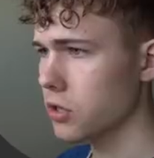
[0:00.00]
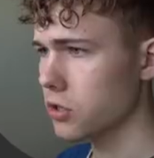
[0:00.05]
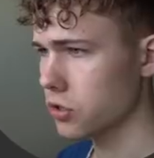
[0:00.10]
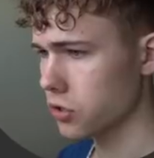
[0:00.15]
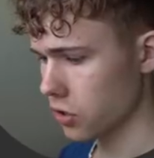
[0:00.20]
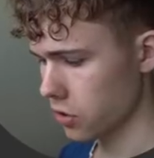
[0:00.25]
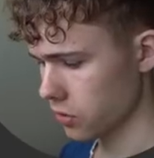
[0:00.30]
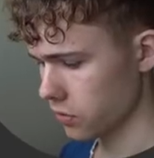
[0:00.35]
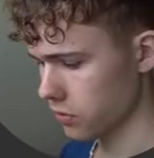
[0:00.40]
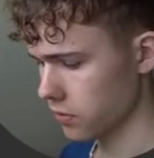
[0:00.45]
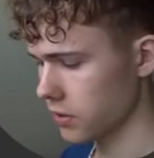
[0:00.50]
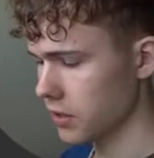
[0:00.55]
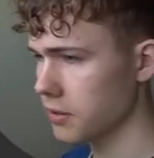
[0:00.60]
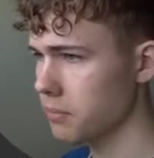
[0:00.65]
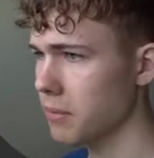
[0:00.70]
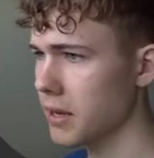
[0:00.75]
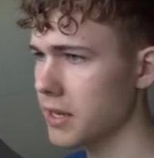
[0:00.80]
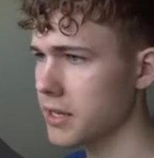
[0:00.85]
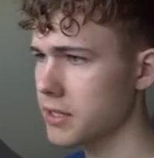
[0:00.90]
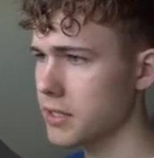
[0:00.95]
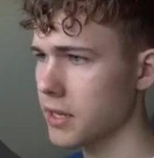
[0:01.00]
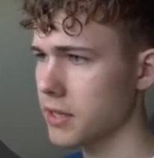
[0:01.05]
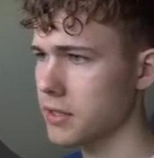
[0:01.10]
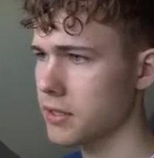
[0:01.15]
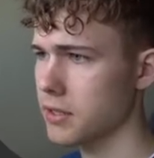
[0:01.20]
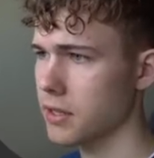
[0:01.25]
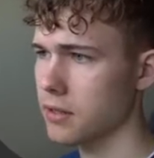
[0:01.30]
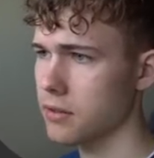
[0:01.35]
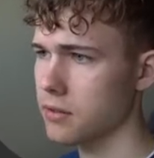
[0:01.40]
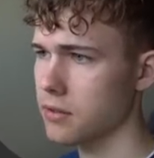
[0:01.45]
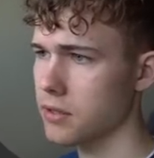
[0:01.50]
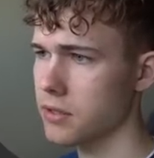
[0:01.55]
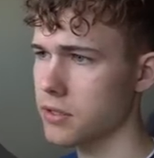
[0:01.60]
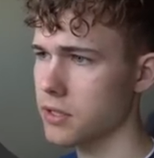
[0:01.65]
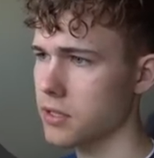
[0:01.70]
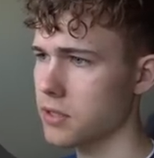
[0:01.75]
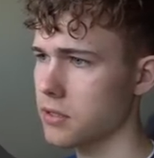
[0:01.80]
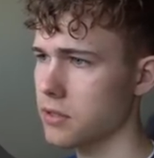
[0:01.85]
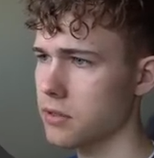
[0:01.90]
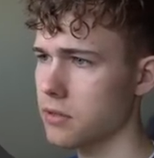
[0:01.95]
So it makes sense that this
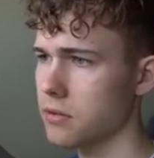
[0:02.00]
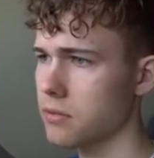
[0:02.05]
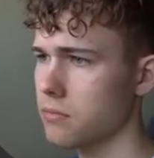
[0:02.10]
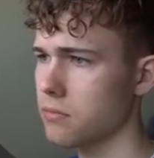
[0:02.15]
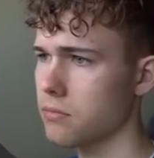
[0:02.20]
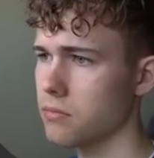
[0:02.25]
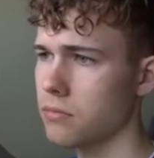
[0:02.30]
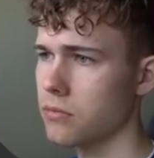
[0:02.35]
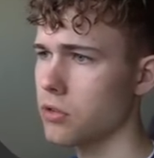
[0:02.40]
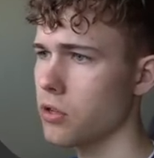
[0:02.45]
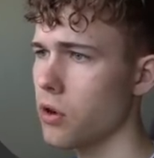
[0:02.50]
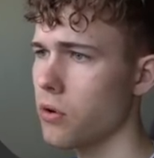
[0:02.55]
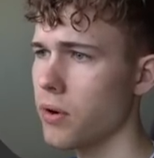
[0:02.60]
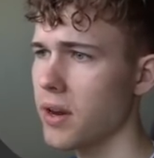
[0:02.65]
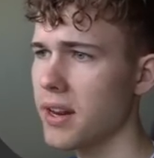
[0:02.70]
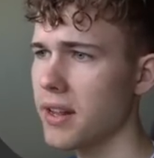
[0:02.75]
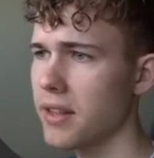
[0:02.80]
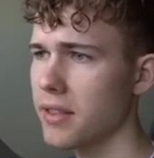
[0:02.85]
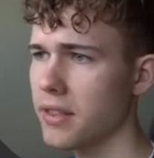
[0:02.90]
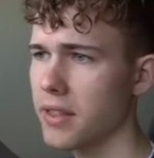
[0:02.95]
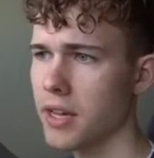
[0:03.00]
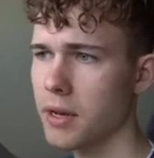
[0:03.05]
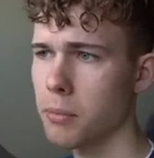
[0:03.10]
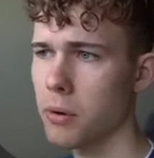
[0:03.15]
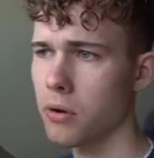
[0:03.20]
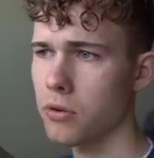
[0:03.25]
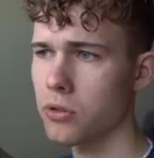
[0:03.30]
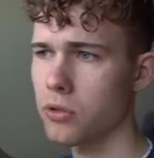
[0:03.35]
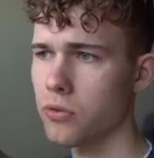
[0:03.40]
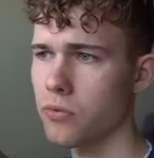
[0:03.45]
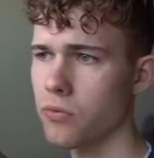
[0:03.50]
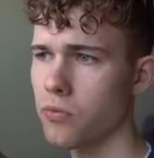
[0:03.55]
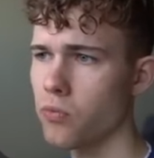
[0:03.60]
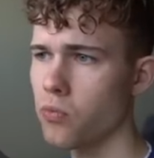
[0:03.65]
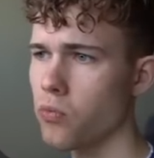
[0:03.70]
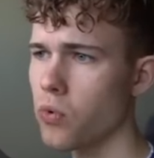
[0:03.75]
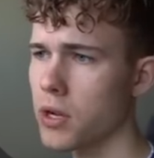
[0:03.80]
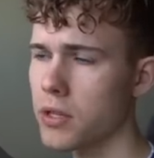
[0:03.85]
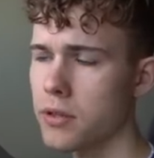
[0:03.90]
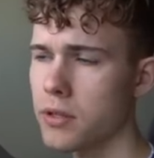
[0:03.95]
doesn't know anything about
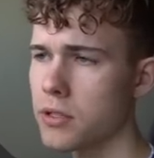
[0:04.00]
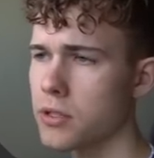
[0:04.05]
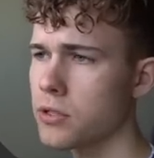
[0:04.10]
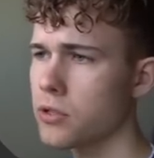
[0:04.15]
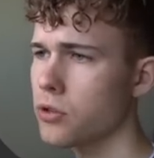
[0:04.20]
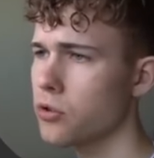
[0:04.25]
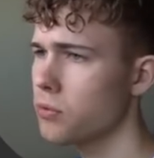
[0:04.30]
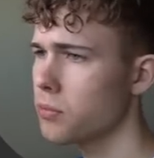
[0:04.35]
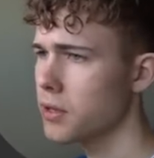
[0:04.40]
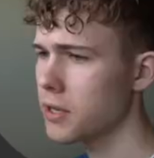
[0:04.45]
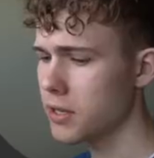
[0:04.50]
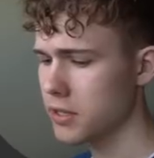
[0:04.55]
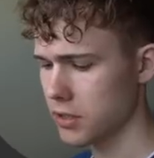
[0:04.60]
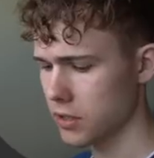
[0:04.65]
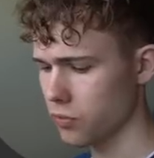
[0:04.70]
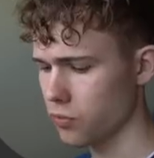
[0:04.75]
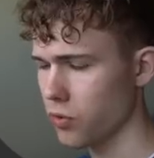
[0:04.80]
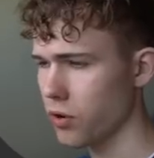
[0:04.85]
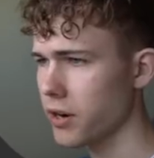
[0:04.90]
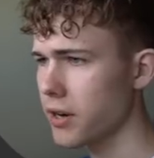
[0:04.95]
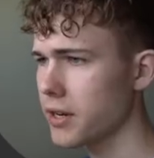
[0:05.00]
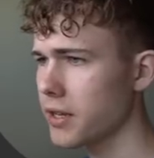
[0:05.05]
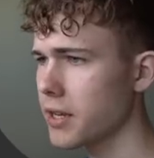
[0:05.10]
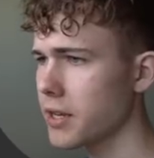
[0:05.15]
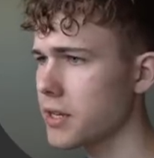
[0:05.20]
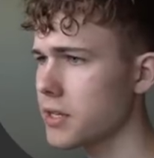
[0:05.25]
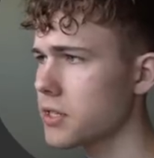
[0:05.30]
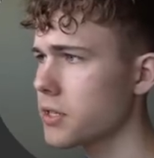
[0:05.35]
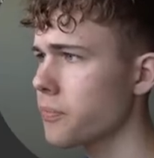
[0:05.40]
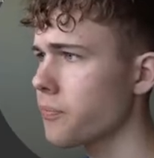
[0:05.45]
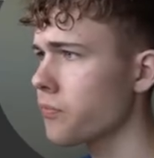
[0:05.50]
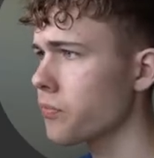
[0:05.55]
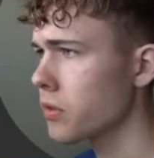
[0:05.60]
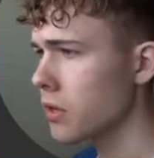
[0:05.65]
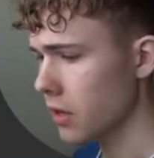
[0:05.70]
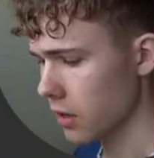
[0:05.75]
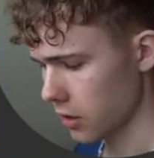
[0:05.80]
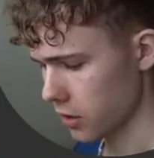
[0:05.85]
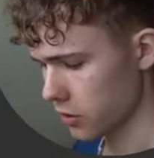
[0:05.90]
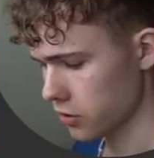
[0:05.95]
what this tube is and where it is.
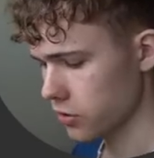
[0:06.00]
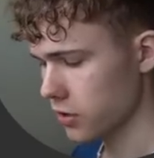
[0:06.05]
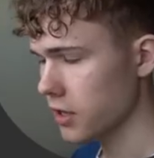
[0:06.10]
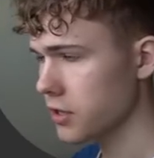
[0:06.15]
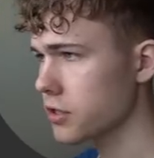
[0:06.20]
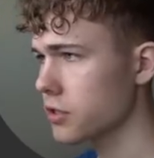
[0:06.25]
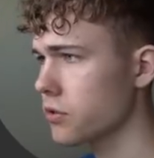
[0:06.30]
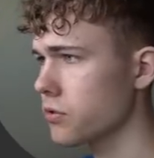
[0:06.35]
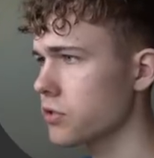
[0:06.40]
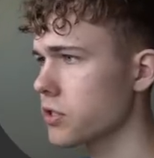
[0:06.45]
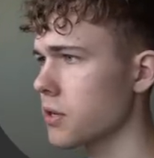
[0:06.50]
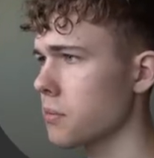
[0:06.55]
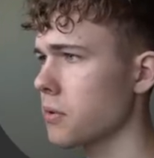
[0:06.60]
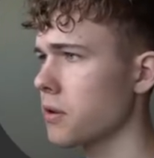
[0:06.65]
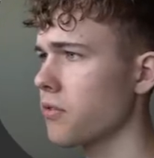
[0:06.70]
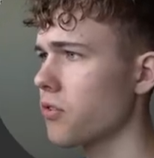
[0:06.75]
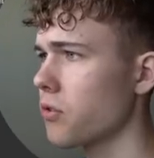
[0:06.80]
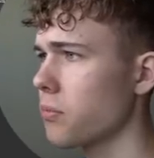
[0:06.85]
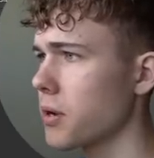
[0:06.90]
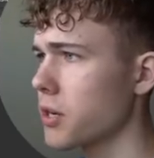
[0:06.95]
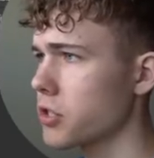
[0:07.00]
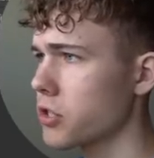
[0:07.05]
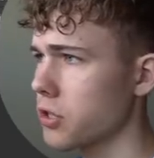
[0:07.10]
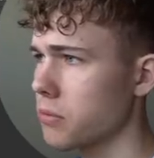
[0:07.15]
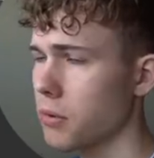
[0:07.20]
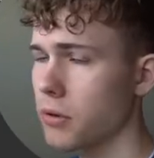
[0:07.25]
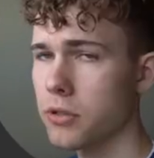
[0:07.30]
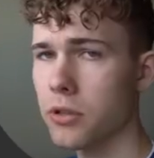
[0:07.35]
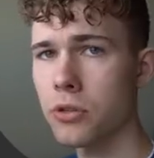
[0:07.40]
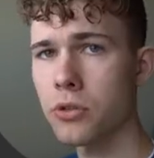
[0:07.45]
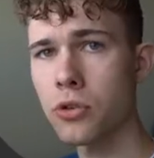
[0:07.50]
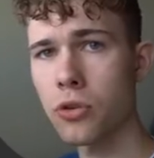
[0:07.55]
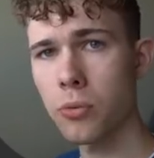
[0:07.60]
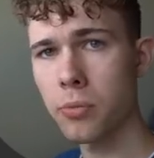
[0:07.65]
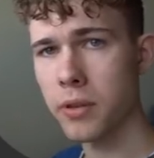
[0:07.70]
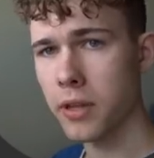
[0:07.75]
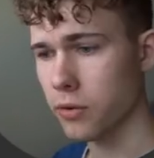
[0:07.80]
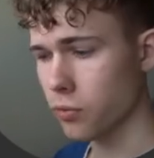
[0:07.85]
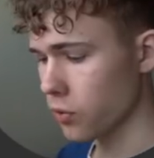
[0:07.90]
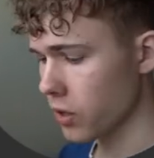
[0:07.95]
So let's use some information about the
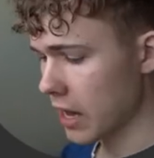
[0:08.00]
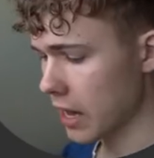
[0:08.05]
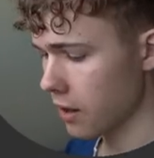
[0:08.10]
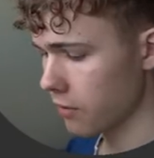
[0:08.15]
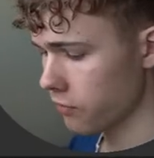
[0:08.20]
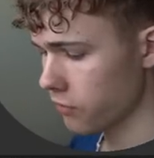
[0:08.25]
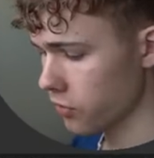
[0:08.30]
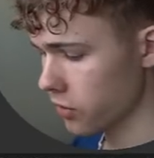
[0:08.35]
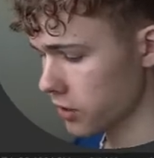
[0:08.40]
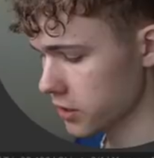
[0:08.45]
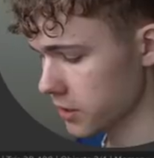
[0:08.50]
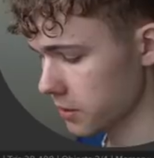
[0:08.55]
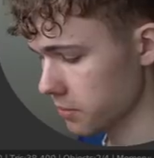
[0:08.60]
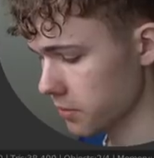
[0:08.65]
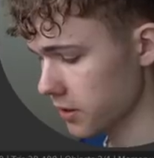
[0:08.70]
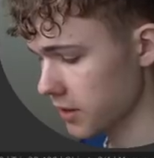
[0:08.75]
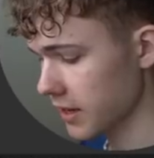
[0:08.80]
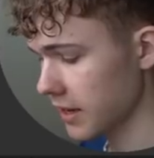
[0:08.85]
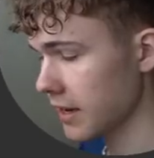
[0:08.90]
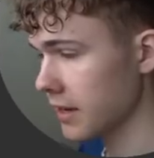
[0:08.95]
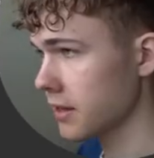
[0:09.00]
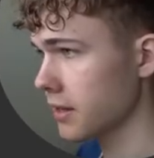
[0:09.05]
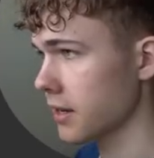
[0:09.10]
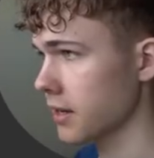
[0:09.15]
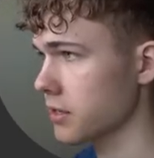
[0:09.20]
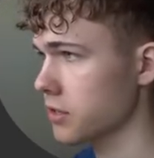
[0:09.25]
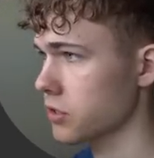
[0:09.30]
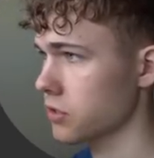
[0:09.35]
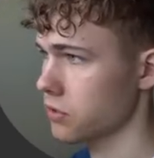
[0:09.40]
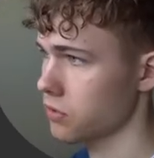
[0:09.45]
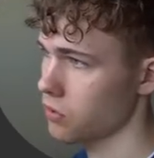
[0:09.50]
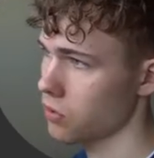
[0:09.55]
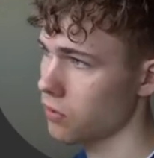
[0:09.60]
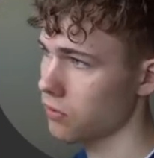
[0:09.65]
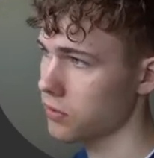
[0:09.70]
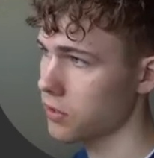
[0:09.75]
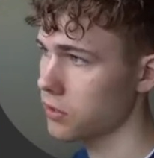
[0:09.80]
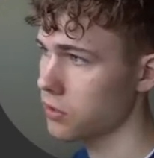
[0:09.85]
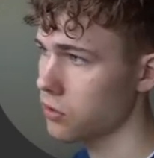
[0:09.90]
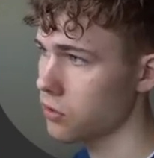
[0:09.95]
tube that we have. For example, the index
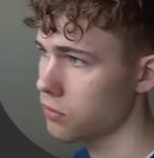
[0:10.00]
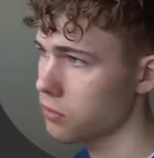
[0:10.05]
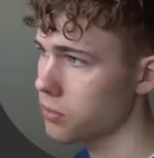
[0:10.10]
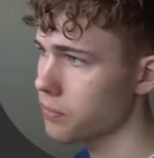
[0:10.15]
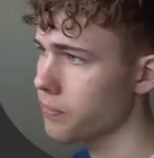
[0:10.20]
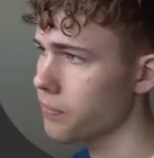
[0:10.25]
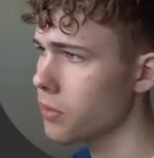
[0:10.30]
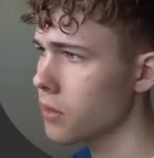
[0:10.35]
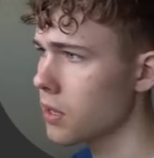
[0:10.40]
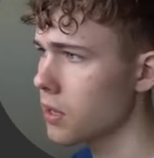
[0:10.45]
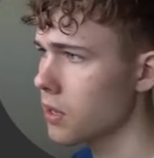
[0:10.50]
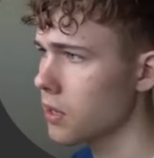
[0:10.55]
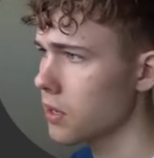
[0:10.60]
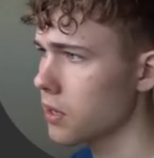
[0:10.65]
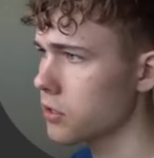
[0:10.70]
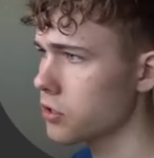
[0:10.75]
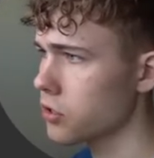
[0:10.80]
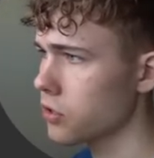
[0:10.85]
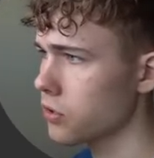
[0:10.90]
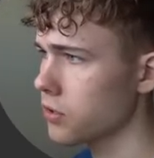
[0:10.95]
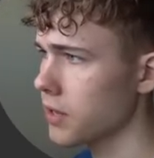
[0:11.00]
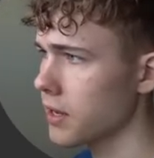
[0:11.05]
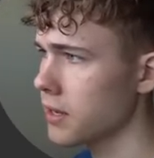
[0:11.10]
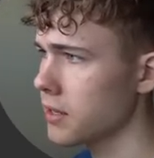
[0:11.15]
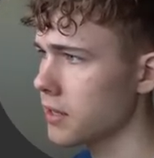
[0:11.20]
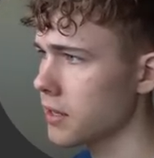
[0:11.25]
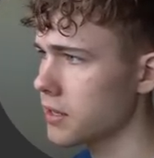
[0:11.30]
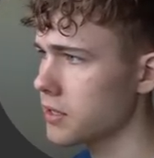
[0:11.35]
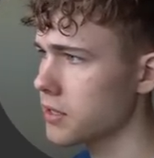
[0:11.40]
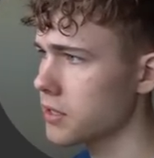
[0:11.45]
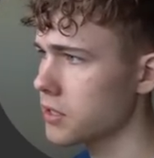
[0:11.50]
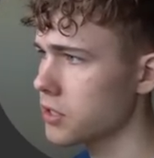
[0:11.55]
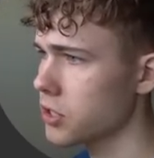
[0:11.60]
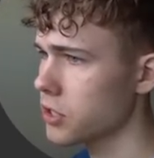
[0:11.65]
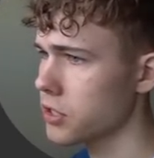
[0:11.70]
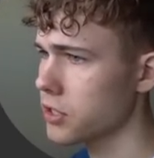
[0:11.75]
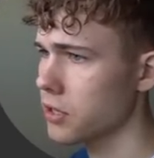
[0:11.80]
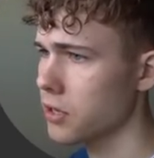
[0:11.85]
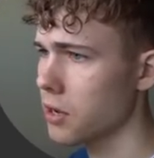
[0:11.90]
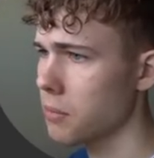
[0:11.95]
of the tube. So the index is
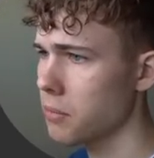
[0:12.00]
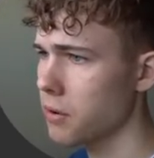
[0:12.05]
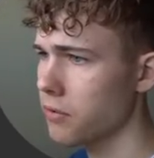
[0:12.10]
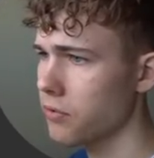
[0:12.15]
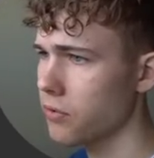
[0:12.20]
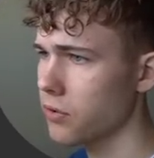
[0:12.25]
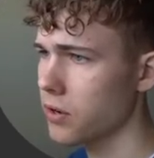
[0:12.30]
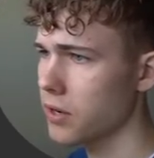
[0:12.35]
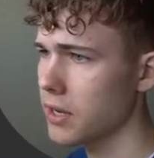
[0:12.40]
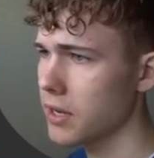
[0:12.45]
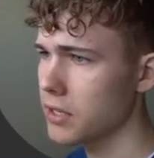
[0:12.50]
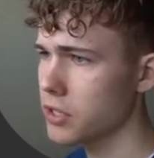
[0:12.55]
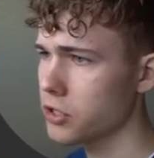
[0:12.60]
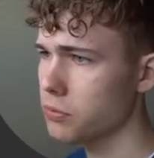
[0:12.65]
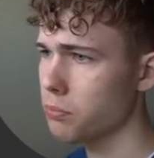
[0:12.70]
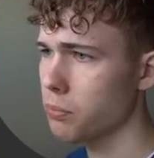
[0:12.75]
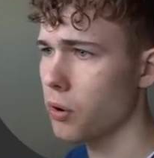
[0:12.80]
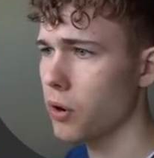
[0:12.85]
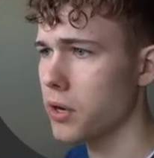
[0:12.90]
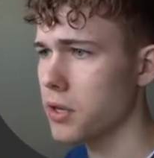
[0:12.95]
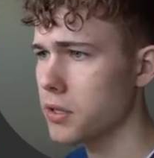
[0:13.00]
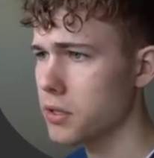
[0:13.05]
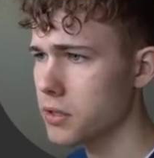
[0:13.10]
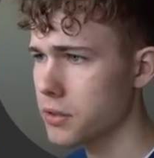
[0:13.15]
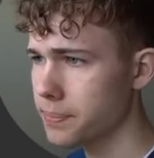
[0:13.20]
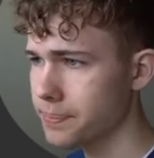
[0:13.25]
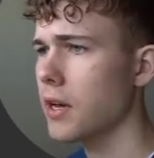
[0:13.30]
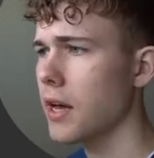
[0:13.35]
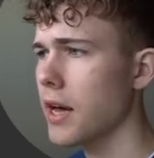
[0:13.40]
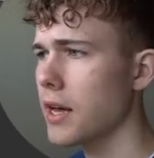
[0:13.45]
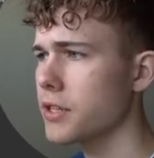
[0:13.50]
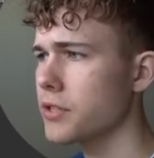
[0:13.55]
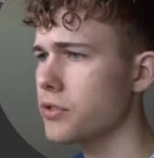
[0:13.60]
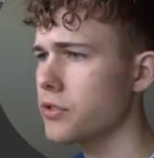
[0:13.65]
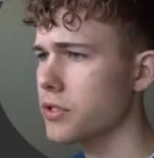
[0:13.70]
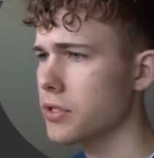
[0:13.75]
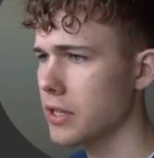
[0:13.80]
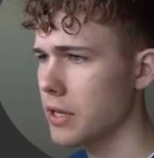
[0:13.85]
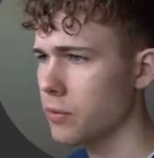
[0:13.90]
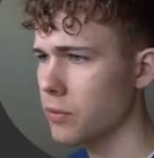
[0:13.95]
just a number for each point. As you
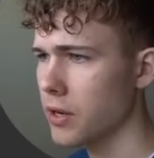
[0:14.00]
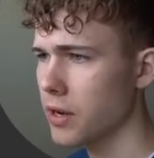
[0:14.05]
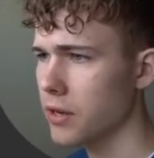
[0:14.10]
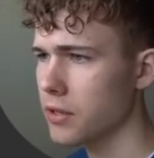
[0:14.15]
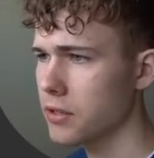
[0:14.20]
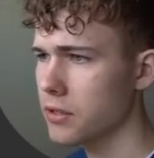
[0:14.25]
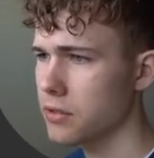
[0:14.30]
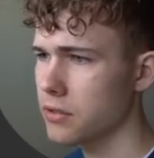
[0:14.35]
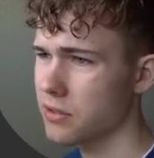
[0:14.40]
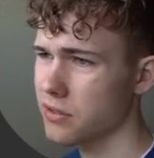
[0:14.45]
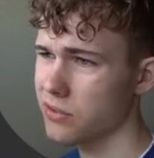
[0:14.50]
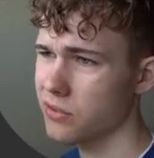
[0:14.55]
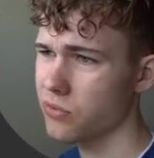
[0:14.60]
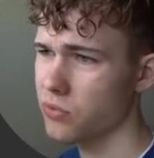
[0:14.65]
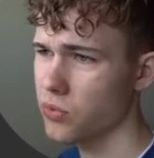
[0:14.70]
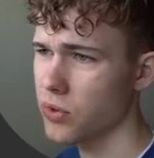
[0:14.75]
see, we got